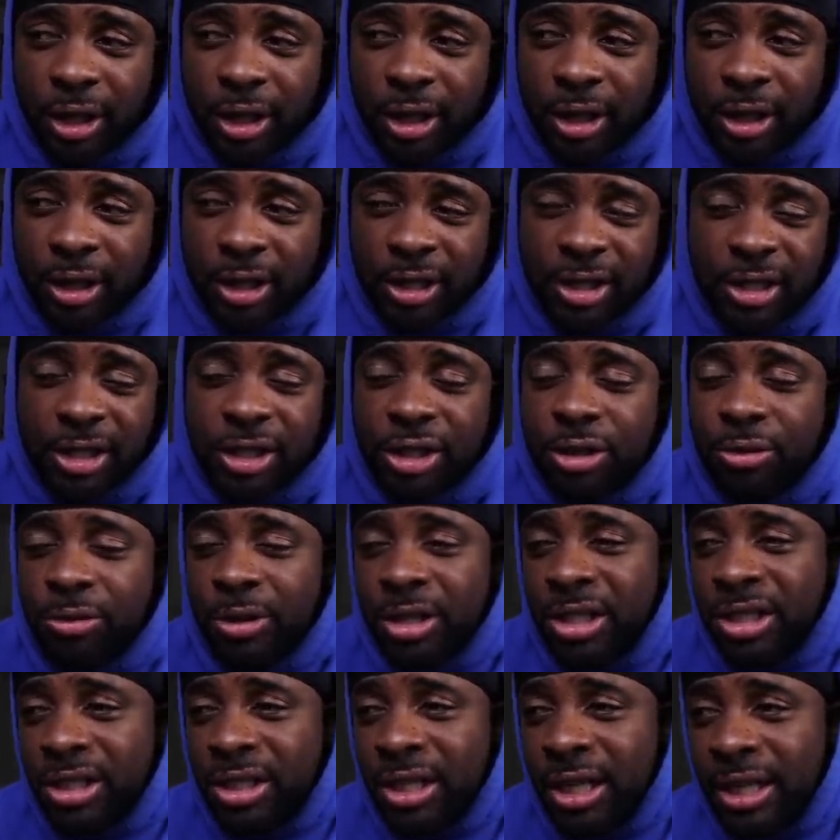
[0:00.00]
In a
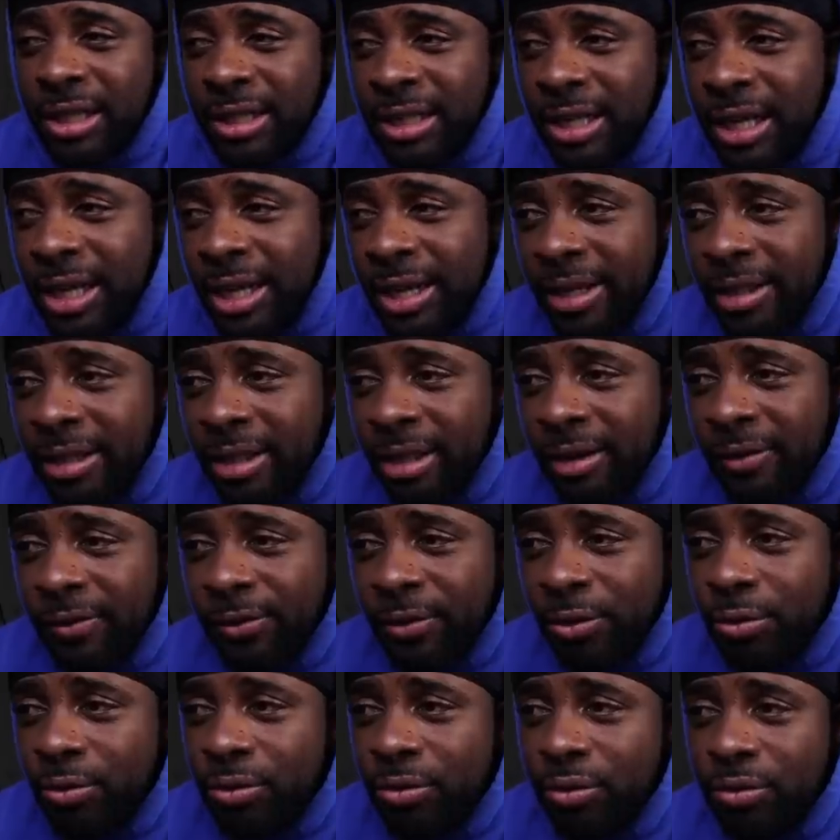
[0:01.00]
situation like that, if
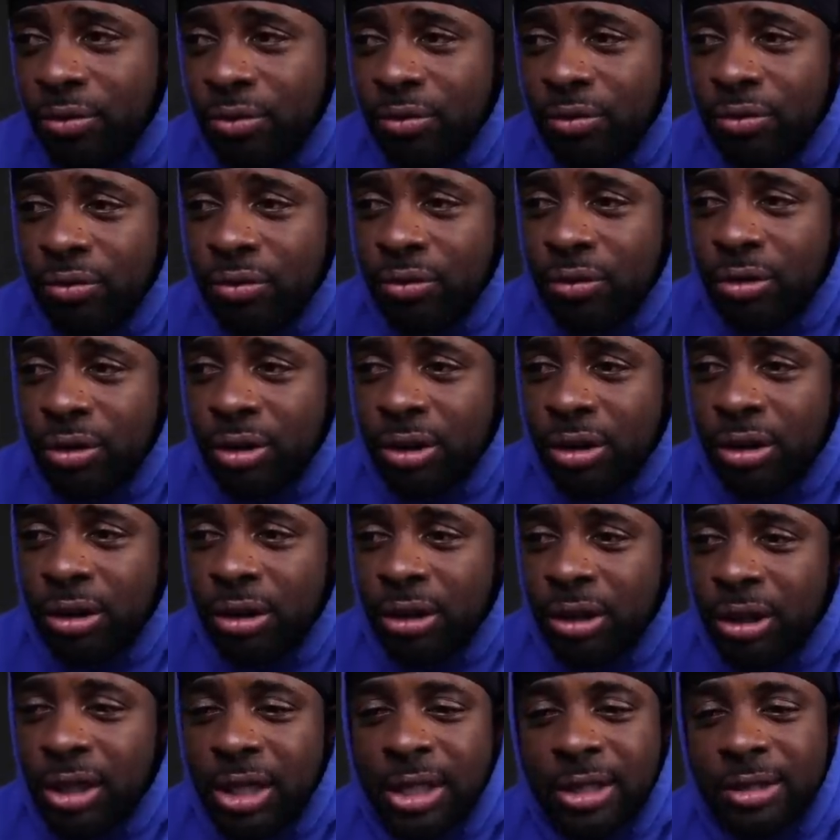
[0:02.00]
you...
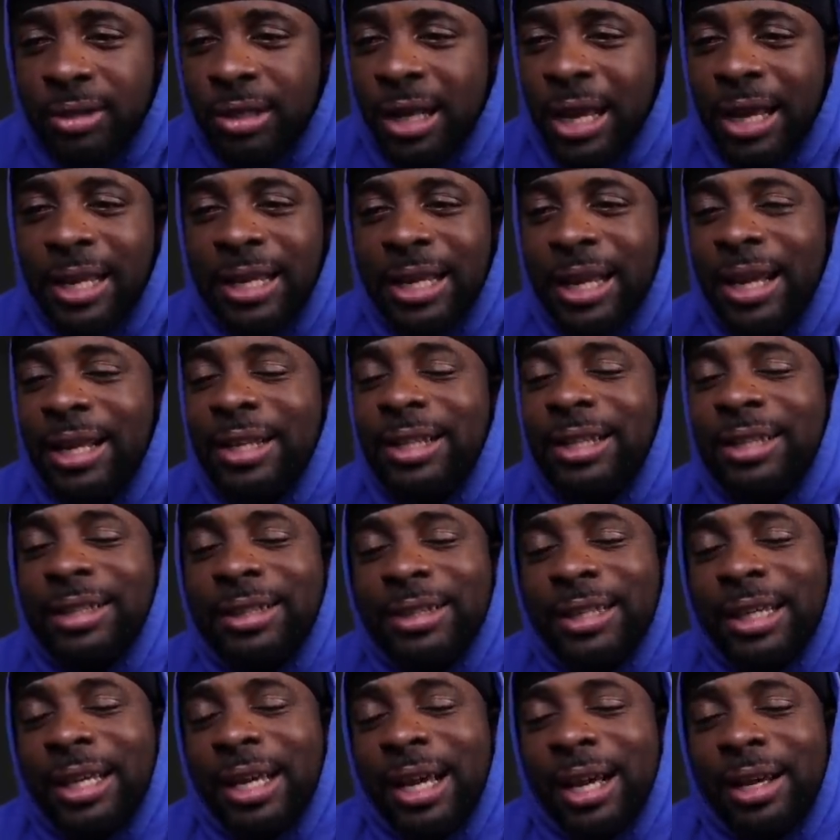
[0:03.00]
Because at the end of the
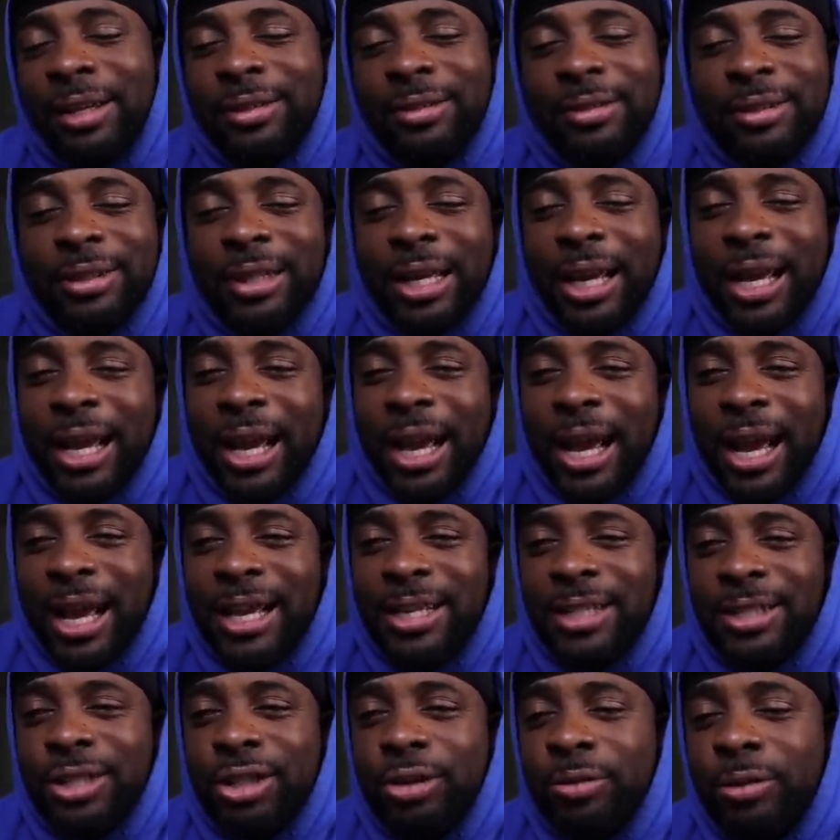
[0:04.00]
day,
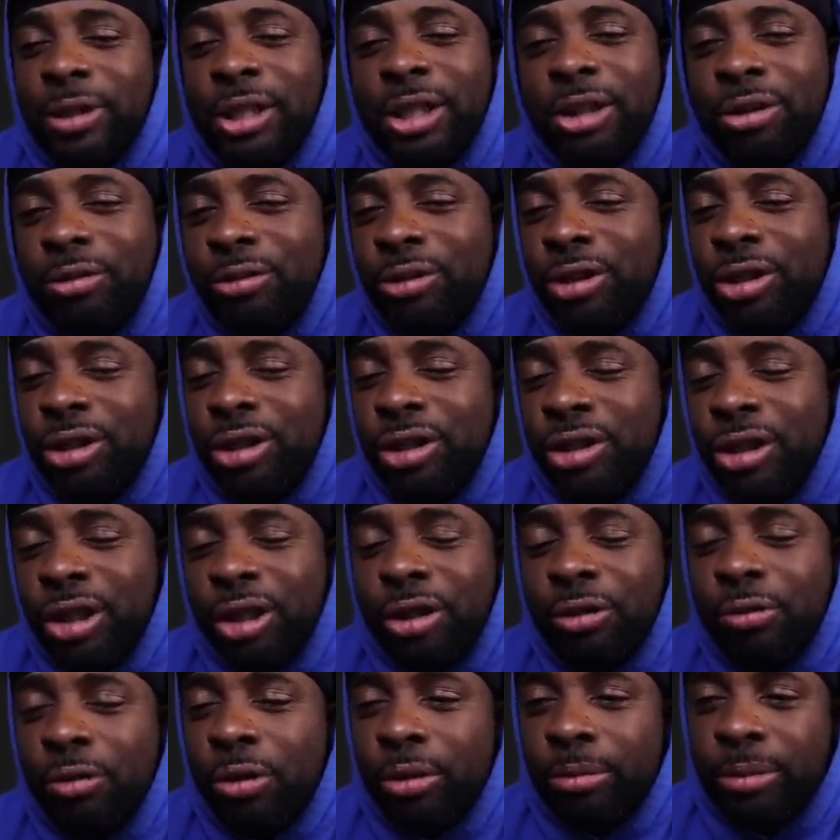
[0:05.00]
as a 23-year-old
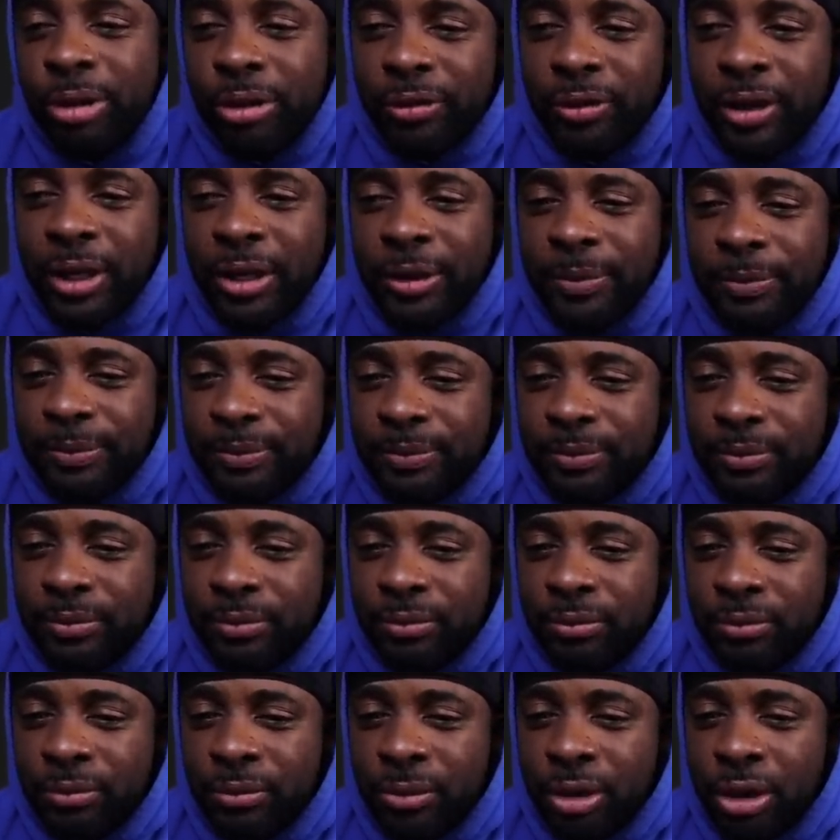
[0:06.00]
young woman, right?
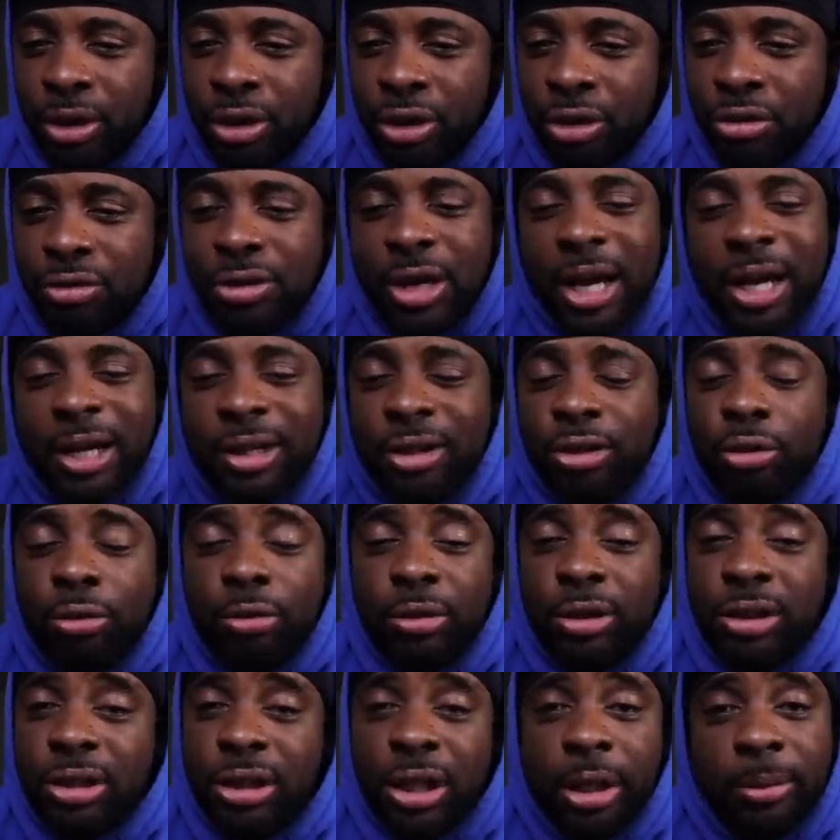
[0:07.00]
You got to know
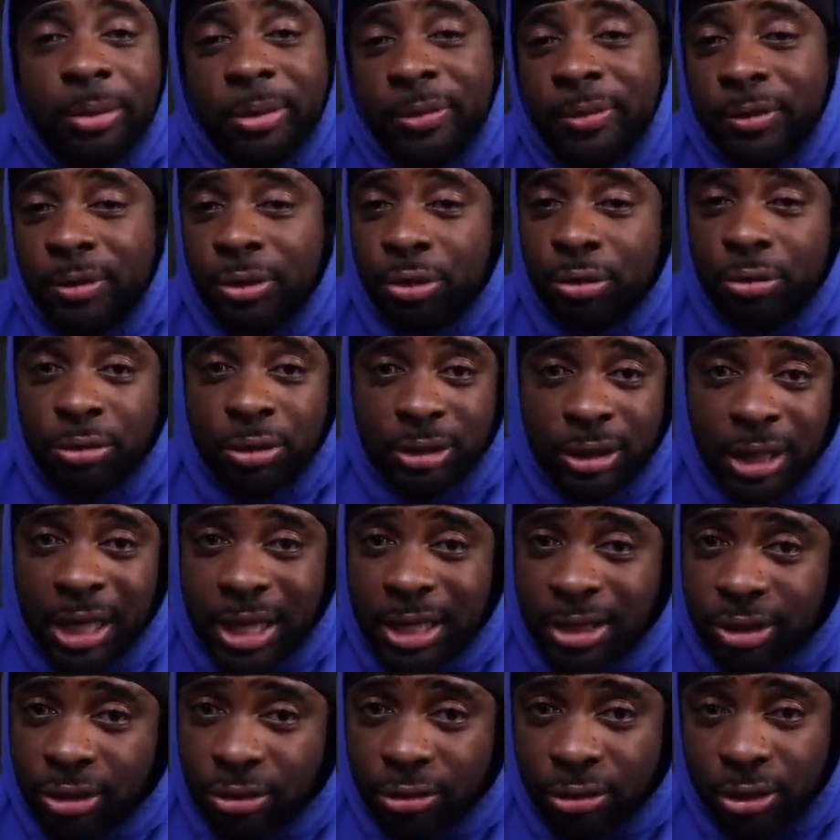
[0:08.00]
what's up if a dude is
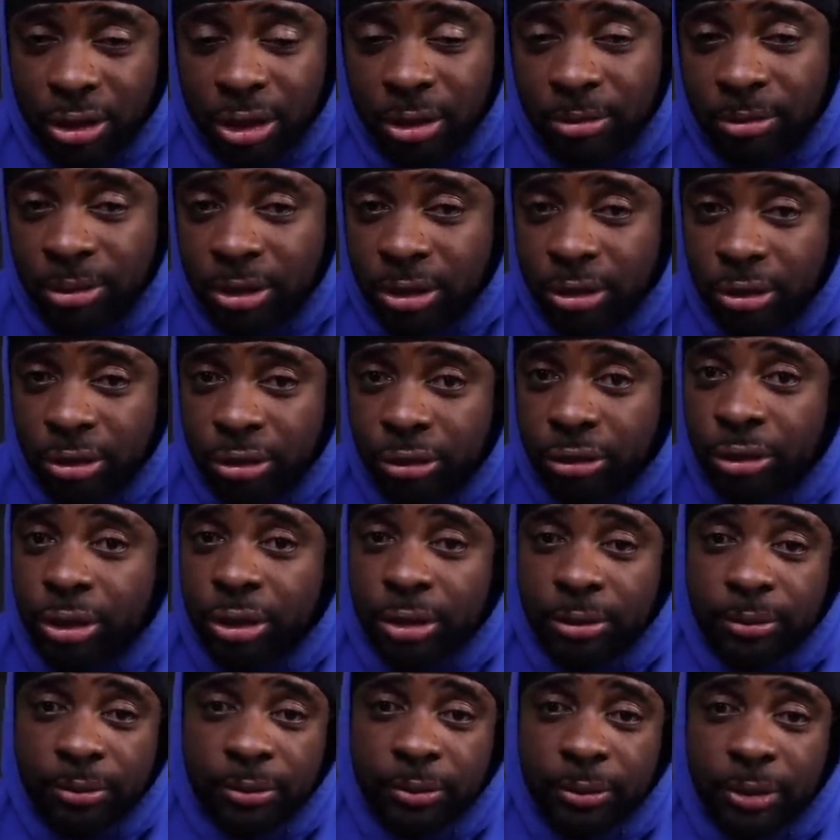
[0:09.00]
asking you to come to his
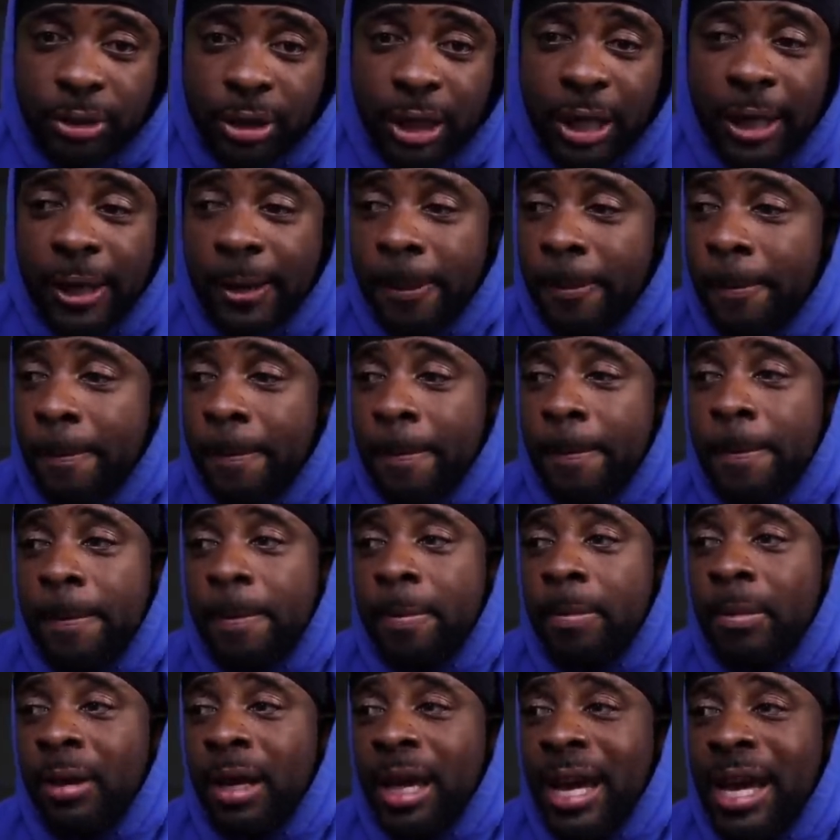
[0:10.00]
crib. Like,
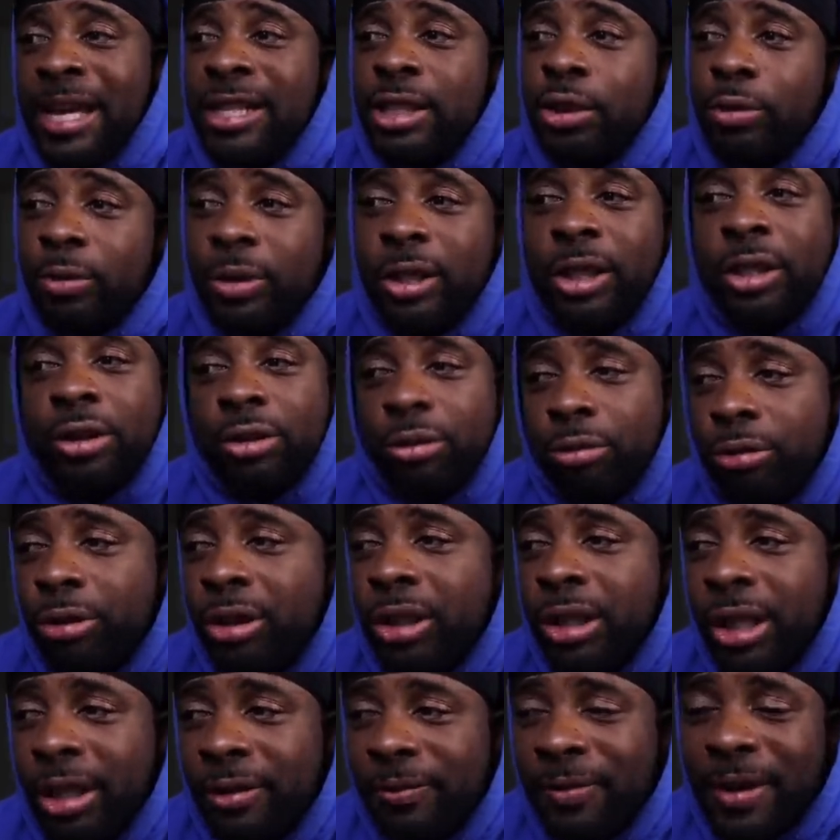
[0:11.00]
at
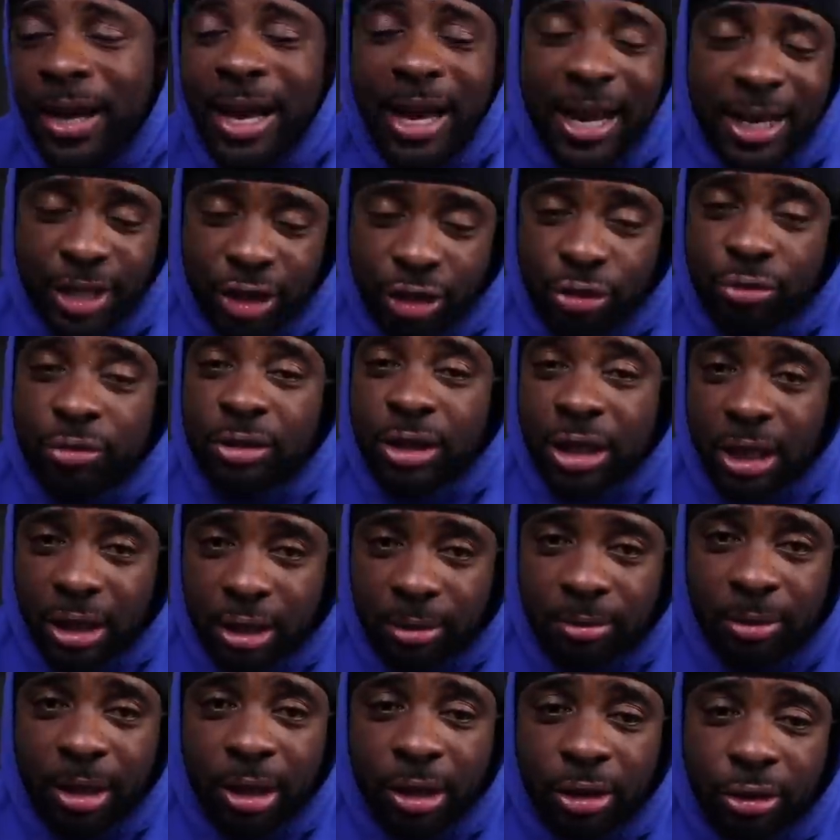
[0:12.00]
23, if I ask you to come to
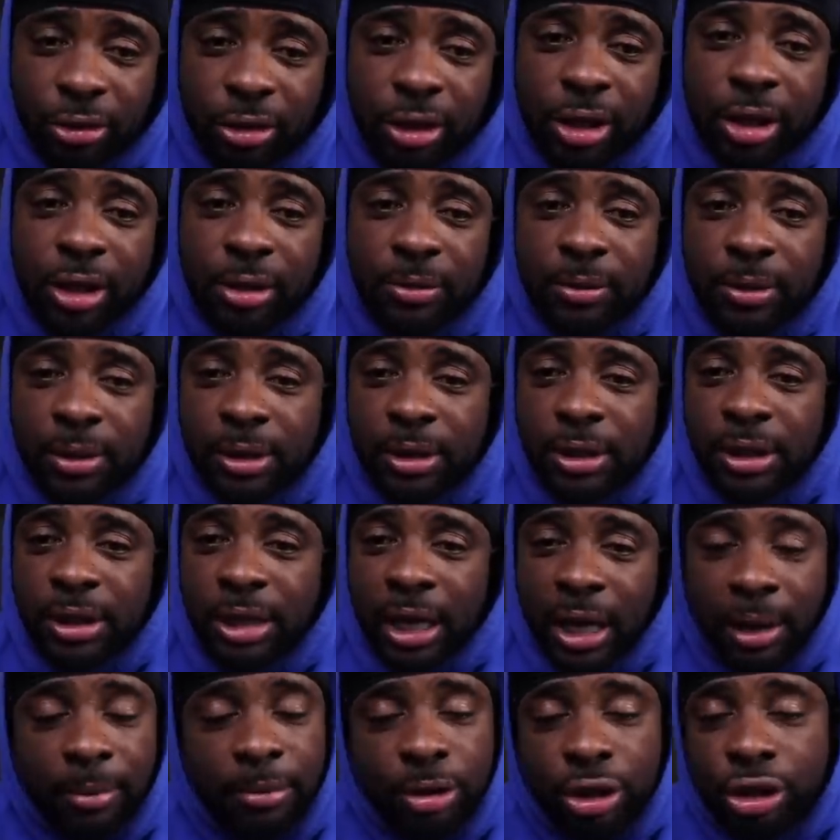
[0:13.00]
my crib,
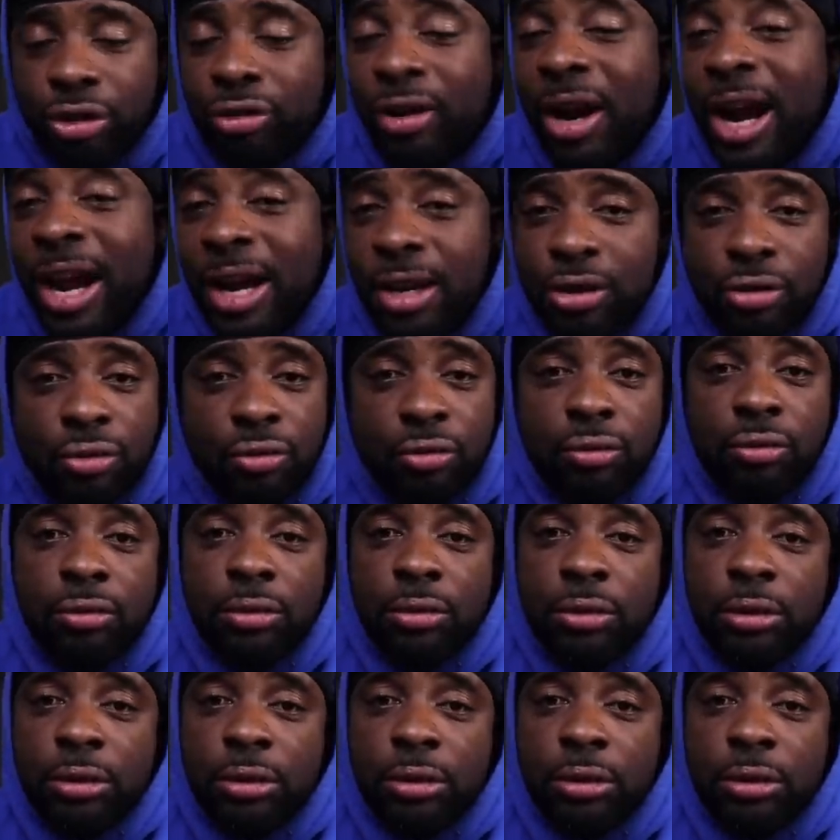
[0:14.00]
I'm going to try you.